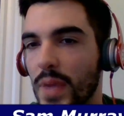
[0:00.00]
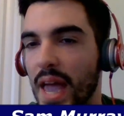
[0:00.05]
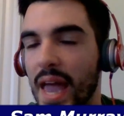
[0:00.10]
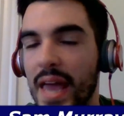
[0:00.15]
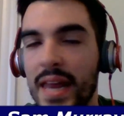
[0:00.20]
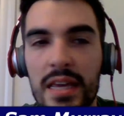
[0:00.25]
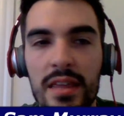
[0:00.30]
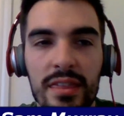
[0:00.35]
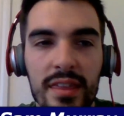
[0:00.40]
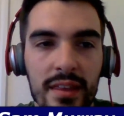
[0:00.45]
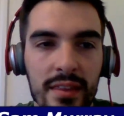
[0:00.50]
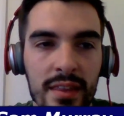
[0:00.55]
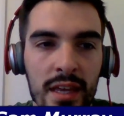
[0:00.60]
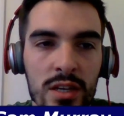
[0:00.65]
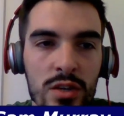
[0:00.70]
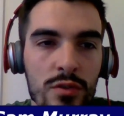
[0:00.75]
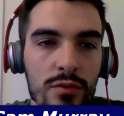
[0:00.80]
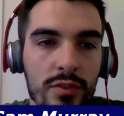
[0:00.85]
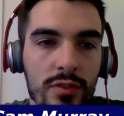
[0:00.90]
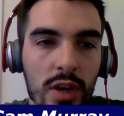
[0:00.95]
anything
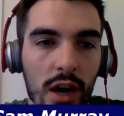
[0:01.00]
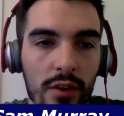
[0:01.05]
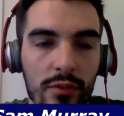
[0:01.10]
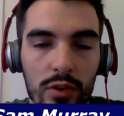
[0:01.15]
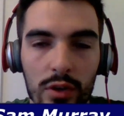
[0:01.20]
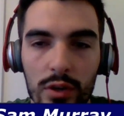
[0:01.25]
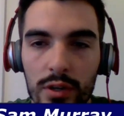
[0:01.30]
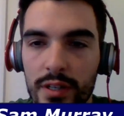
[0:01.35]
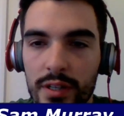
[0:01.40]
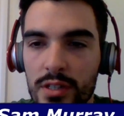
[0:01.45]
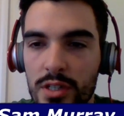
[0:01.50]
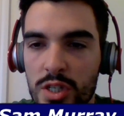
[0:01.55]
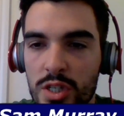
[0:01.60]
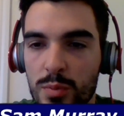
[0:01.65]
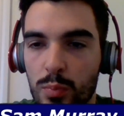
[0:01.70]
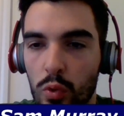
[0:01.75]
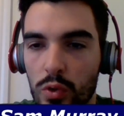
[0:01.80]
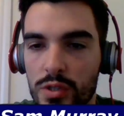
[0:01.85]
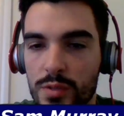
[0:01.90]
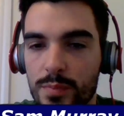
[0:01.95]
that you've covered in the
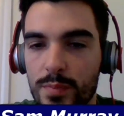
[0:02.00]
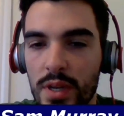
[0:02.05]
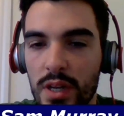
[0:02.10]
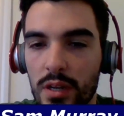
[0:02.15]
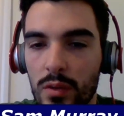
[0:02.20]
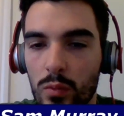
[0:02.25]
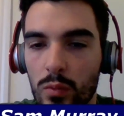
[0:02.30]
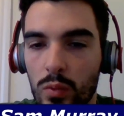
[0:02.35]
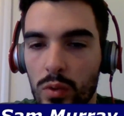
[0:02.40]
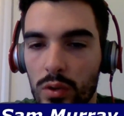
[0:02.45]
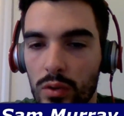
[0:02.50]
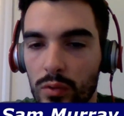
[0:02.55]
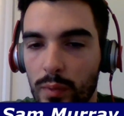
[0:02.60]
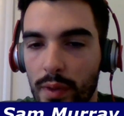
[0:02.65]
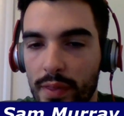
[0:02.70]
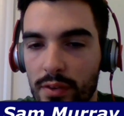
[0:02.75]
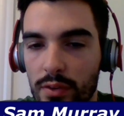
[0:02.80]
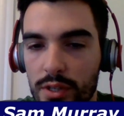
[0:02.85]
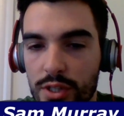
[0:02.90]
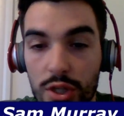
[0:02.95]
sports media world,
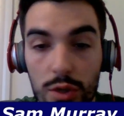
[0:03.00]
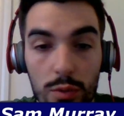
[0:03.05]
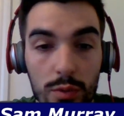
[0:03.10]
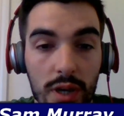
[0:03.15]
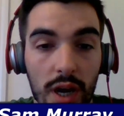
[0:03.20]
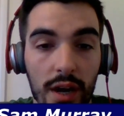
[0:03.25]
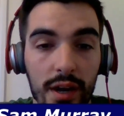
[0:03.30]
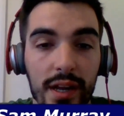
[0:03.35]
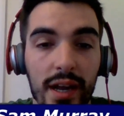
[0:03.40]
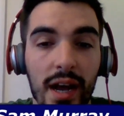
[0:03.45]
whether it's you cutting